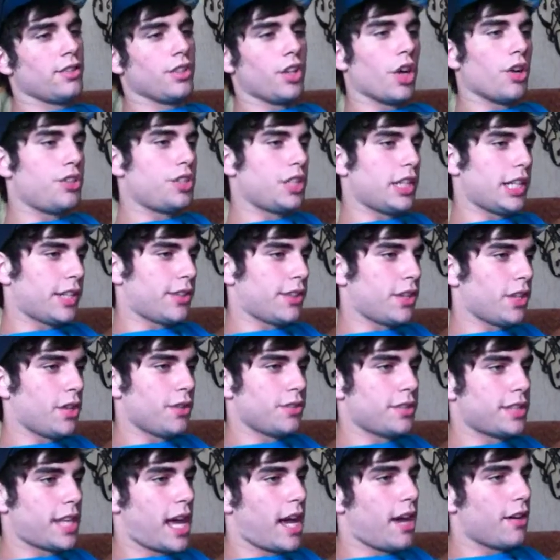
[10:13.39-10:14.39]
Go check
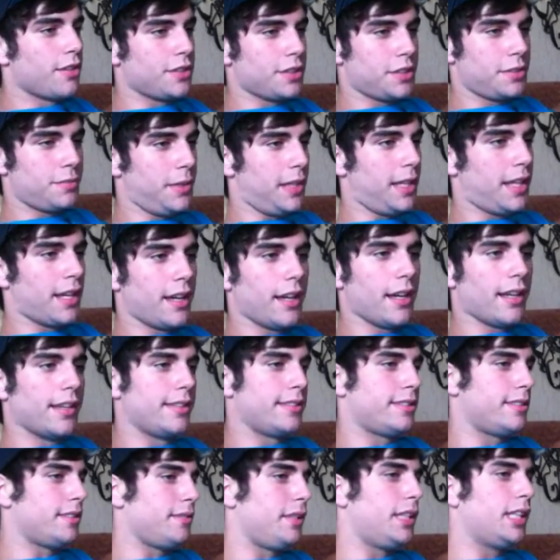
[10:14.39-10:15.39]
those out just
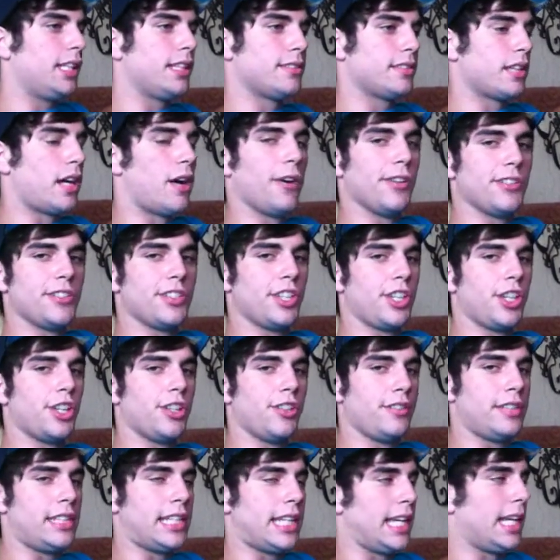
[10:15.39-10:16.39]
because I mean it's always a
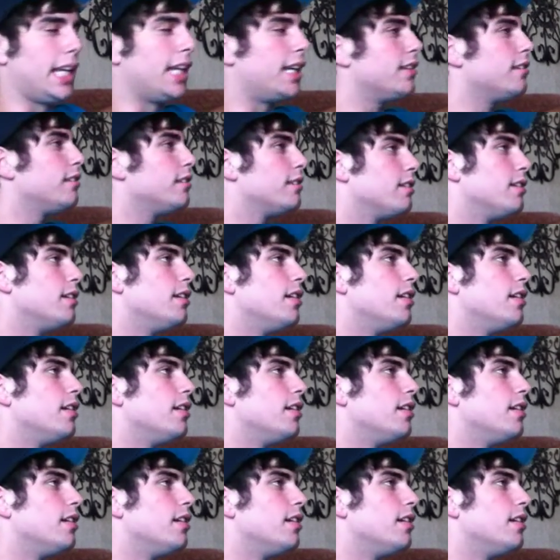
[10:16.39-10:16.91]
good thing.